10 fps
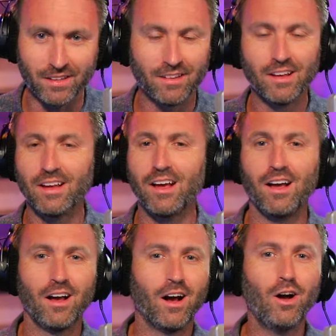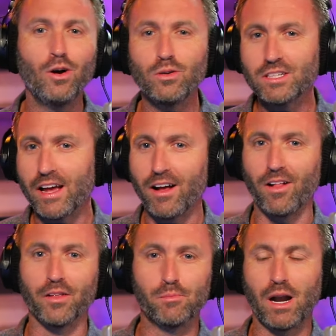and a
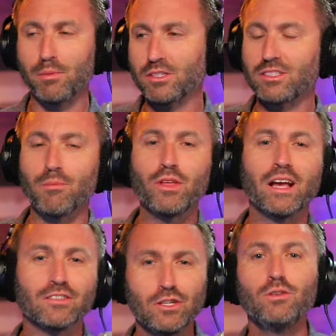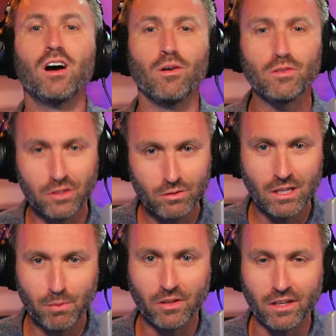hotel and probably something else. You know, you
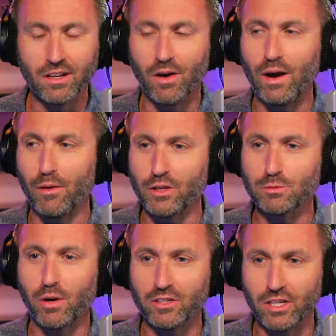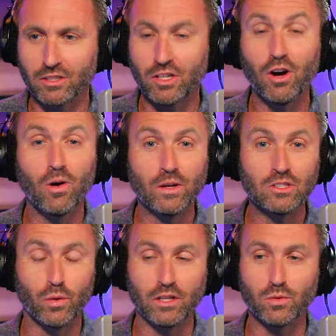typically know how these projects go
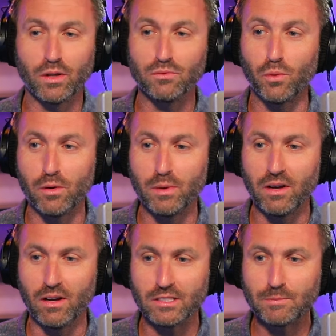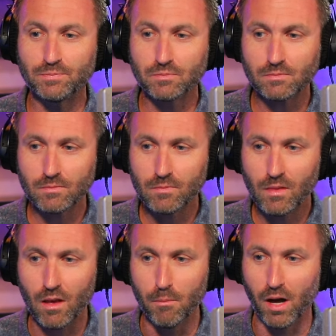in 2024 and beyond.
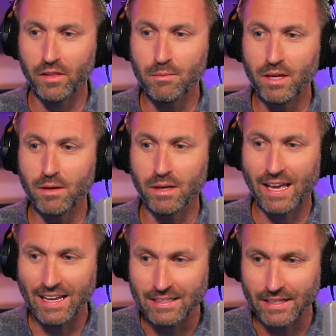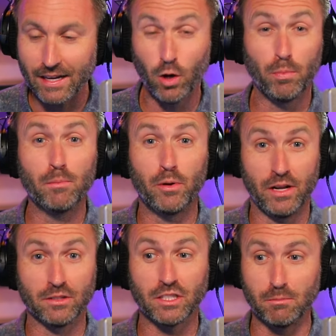Molly Mita McKendy, I hope I'm
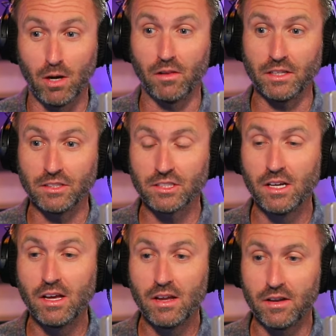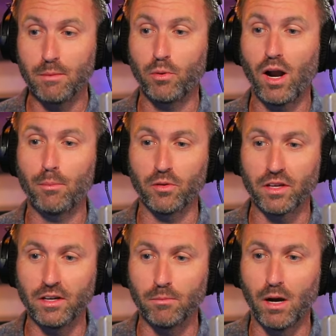pronouncing Molly's name properly
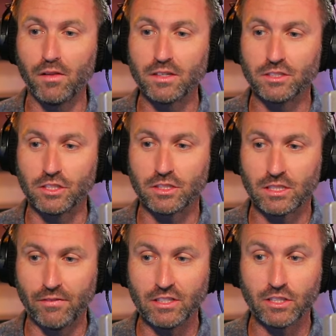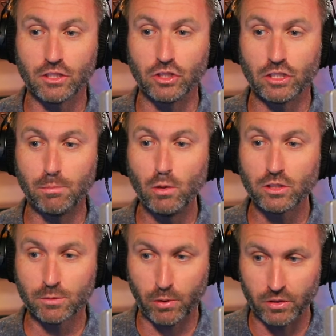here. Molly is a 76ers
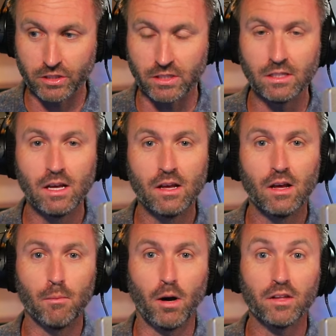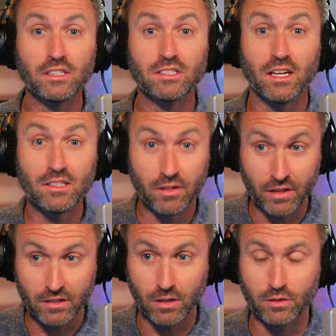spokesperson. Molly said to
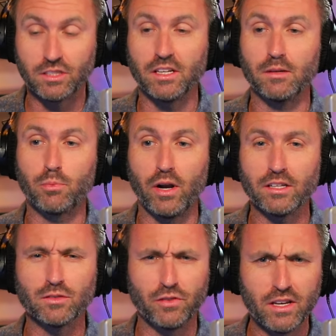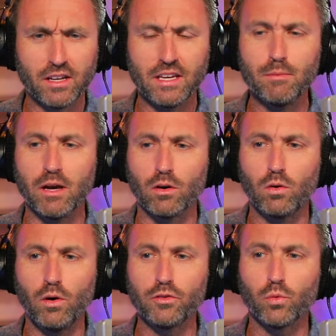the Associated Press via email,
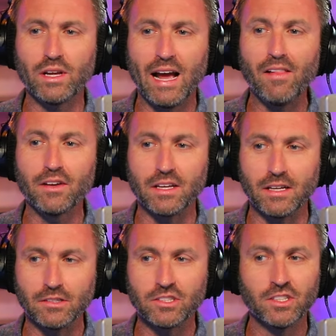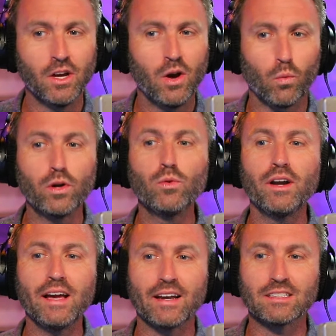quote, "The reality is we're
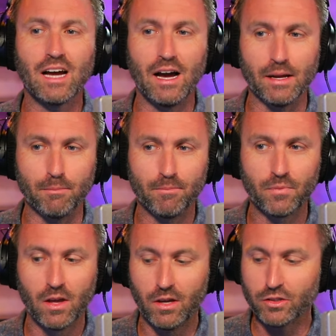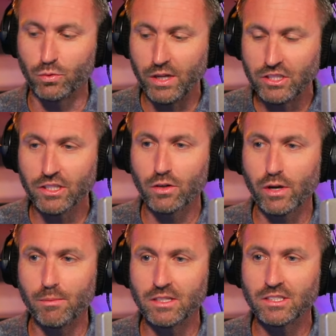running out of time to reach an
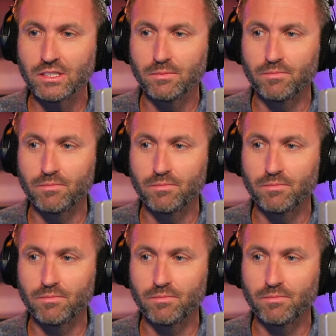agreement